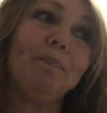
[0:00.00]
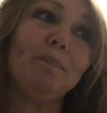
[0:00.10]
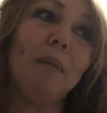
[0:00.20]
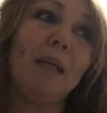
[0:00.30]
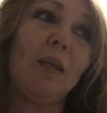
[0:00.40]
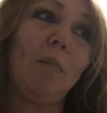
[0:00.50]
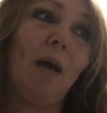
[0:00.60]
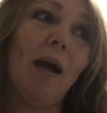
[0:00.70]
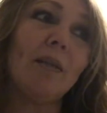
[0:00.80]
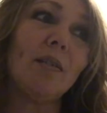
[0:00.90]
making
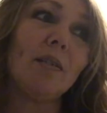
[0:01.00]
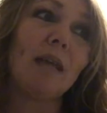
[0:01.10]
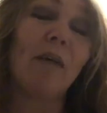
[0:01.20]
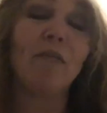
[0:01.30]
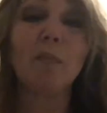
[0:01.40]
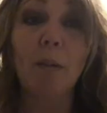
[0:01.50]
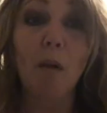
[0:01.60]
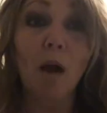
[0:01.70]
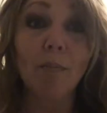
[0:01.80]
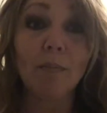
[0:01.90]
pies after my
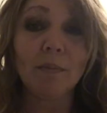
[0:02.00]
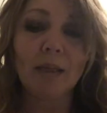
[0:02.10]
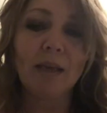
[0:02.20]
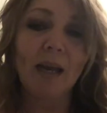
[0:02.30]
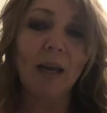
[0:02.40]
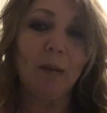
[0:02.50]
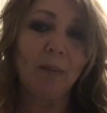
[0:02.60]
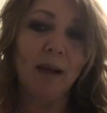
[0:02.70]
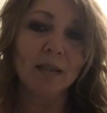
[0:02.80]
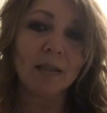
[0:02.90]
mom and dad had
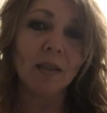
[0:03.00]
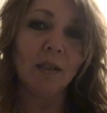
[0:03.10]
passed,